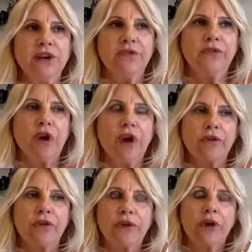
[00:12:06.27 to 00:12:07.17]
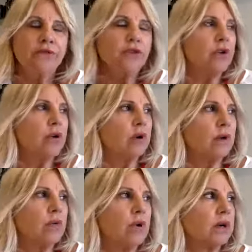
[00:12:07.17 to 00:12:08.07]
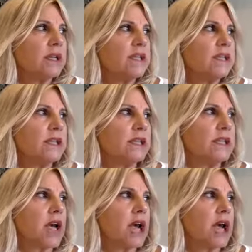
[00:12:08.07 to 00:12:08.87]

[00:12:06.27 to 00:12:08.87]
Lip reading: for all of you who are listening.